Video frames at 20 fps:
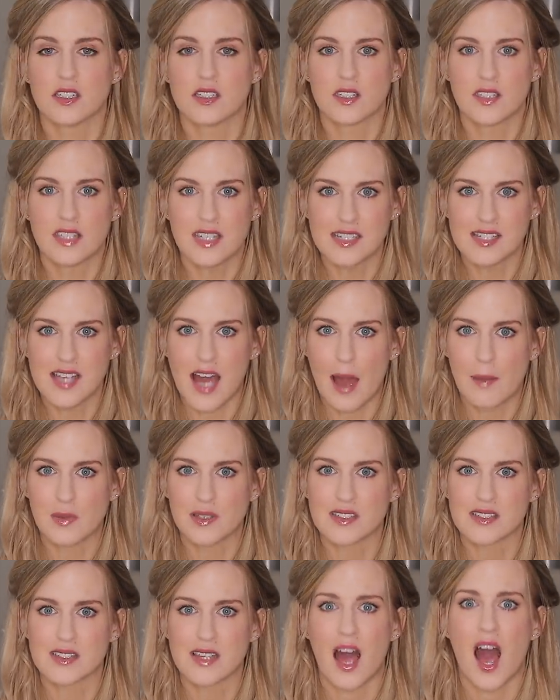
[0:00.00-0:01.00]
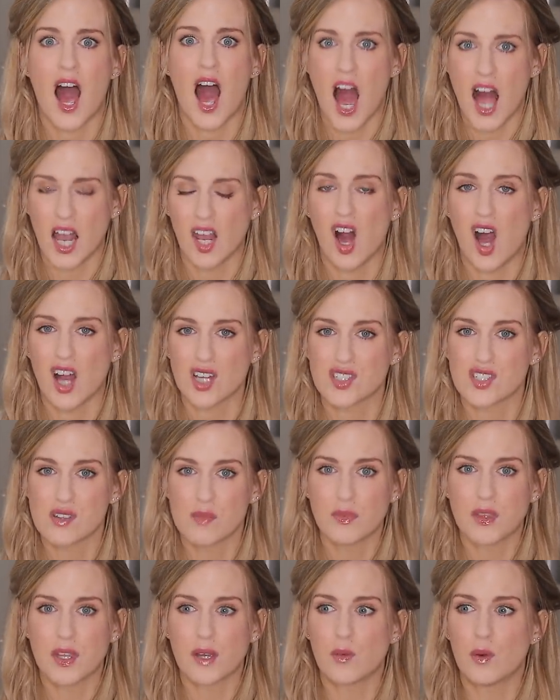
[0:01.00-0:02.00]
So this happens a lot.
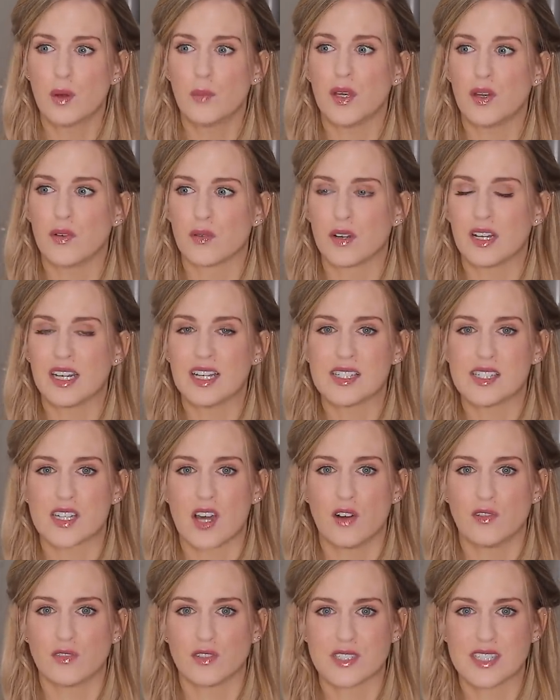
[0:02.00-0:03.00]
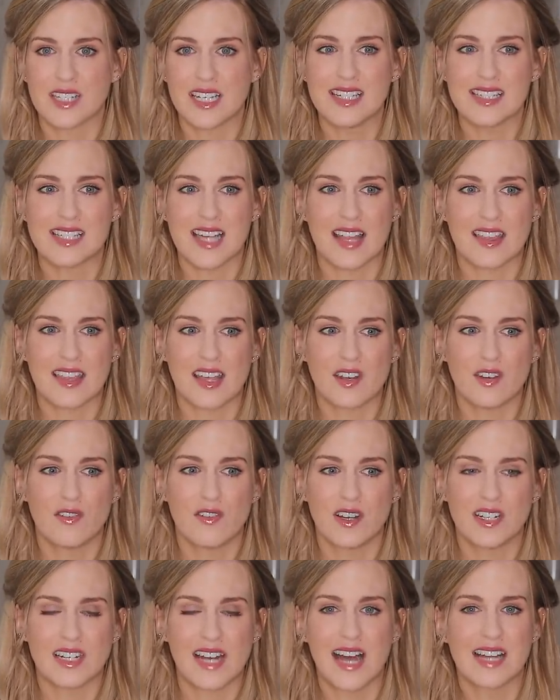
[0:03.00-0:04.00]
Something will be released overseas, and then you
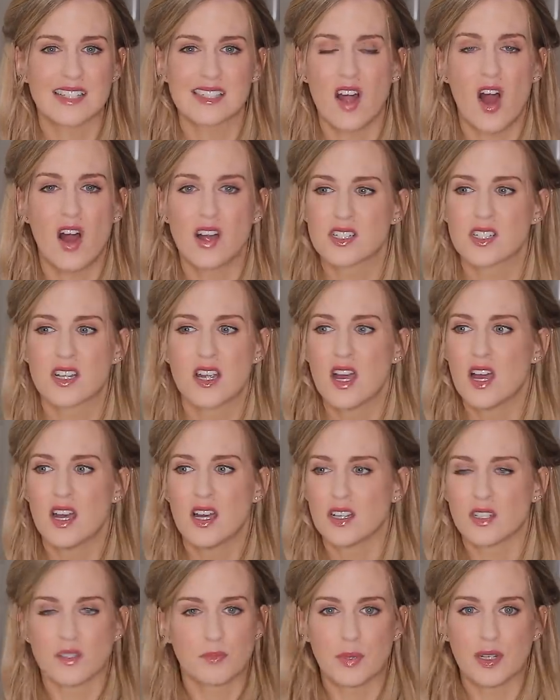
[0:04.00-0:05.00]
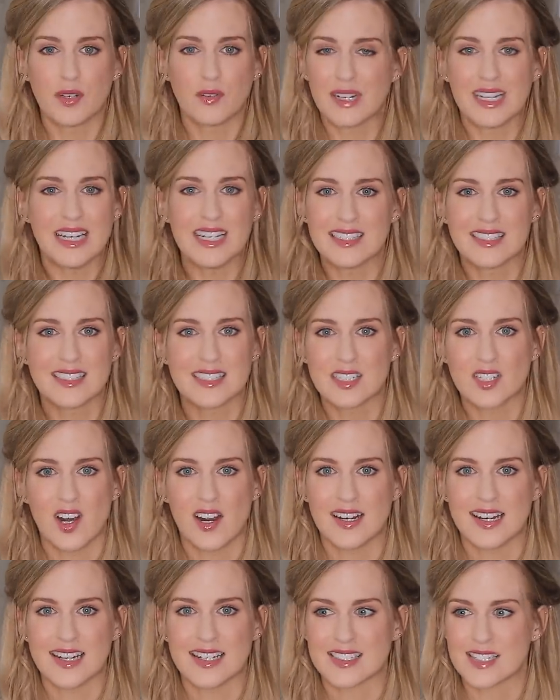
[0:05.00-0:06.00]
find it has not been released in
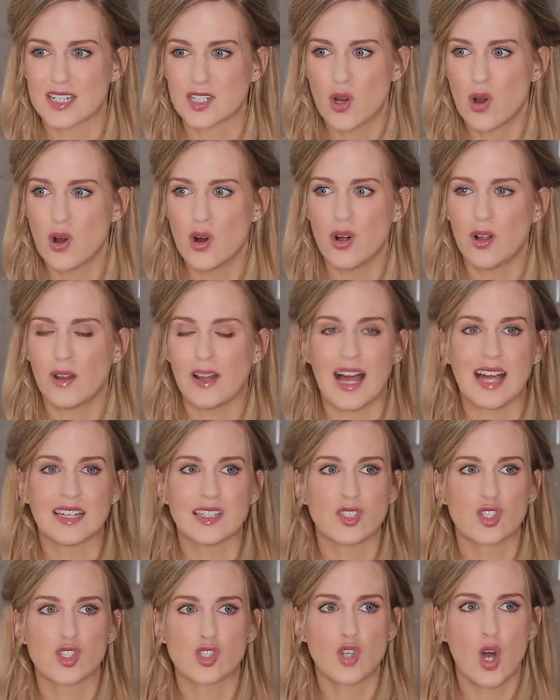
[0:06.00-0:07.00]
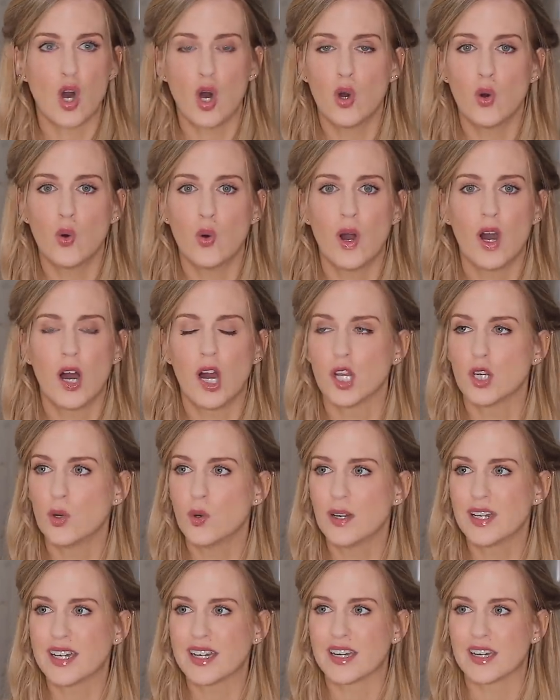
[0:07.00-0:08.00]
Ireland at all, and it's so
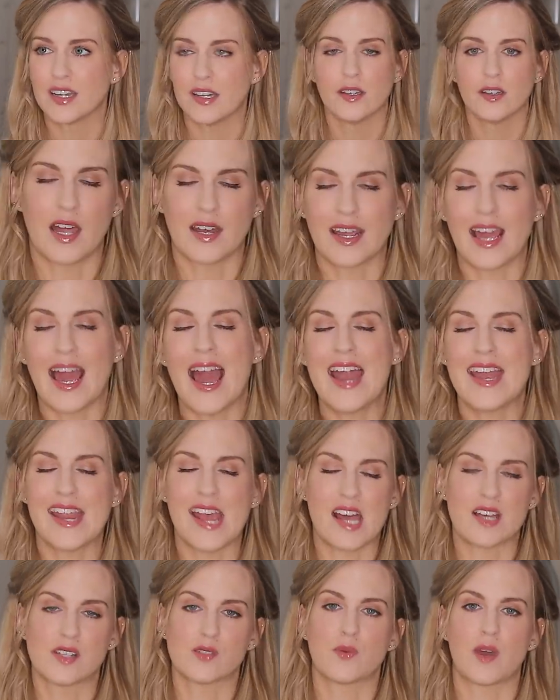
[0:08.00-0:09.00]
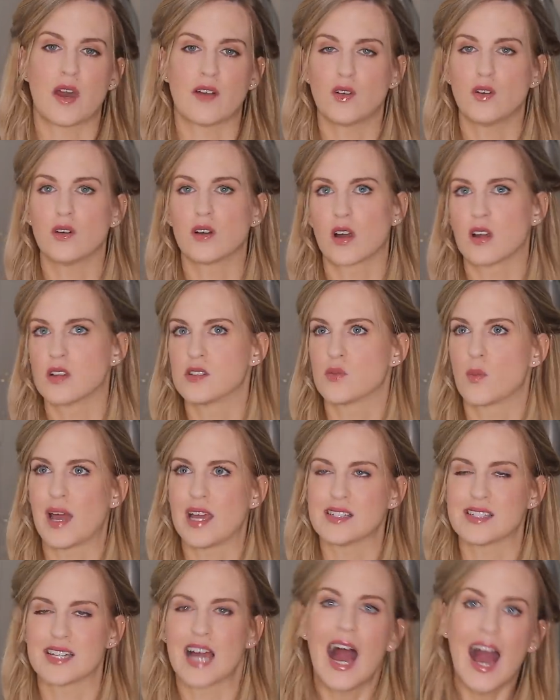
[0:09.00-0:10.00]
annoying. And again, yes, we have all kinds of
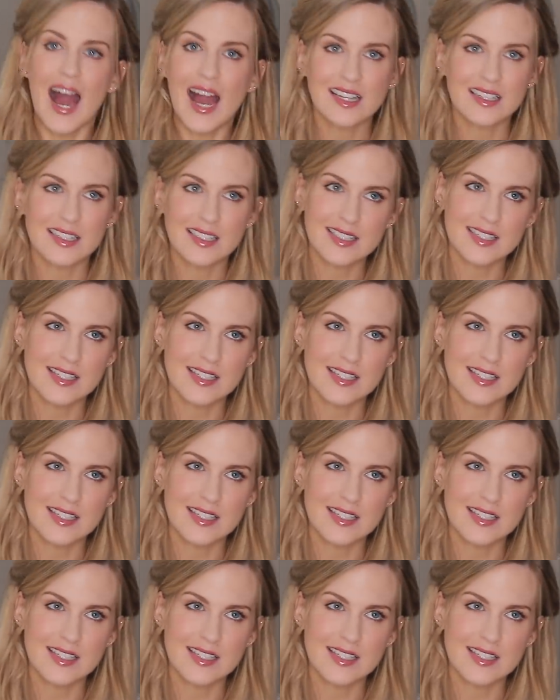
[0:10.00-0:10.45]
ways to hack the